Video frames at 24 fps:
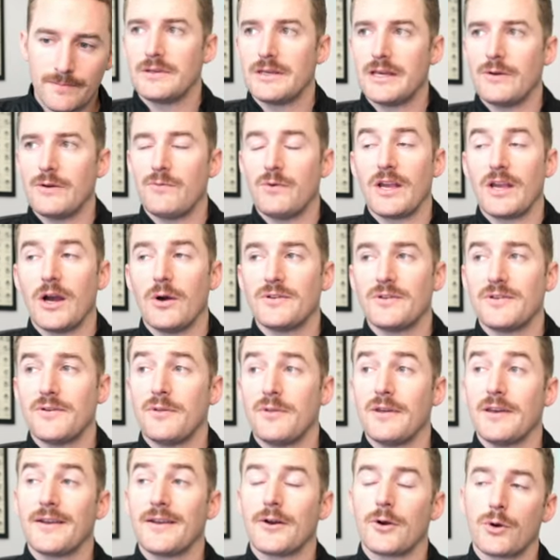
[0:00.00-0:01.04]
And if we go to
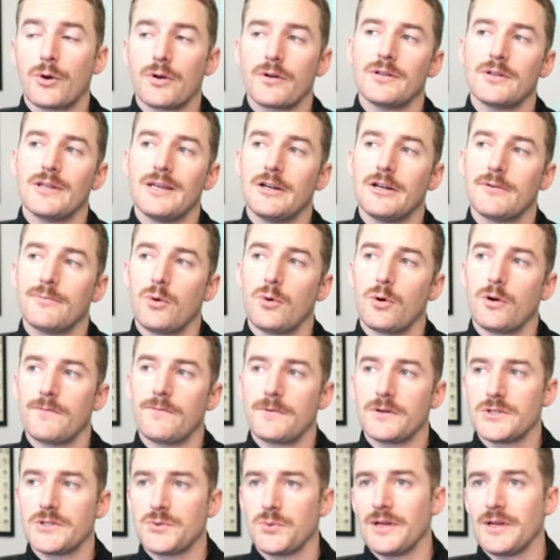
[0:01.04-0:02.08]
the current leaderboard
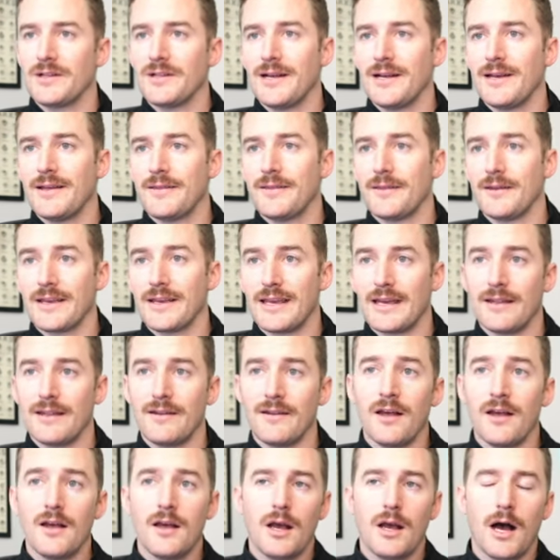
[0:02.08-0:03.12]
for swing length, again,
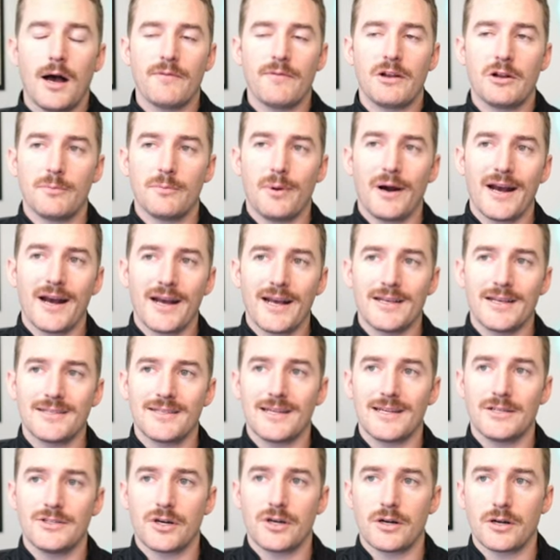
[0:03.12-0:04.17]
Javier Baez
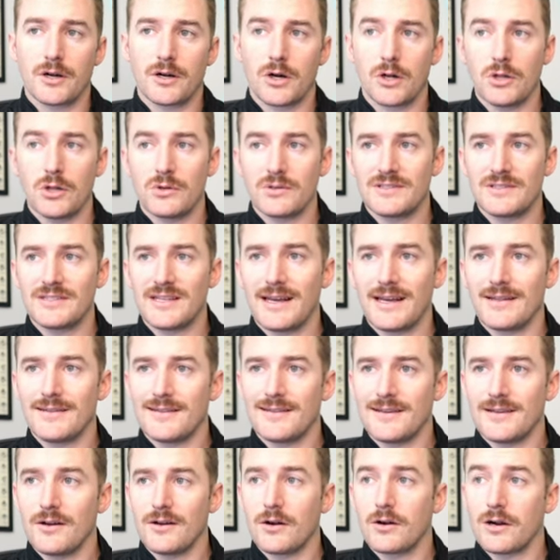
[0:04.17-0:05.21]
and Giancarlo
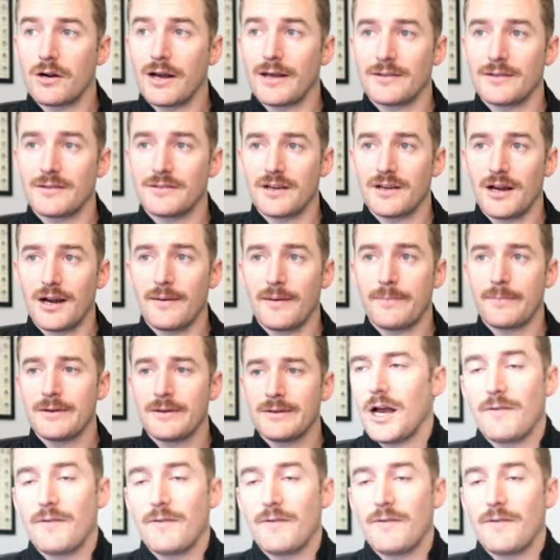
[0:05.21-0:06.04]
Stanton are at the top.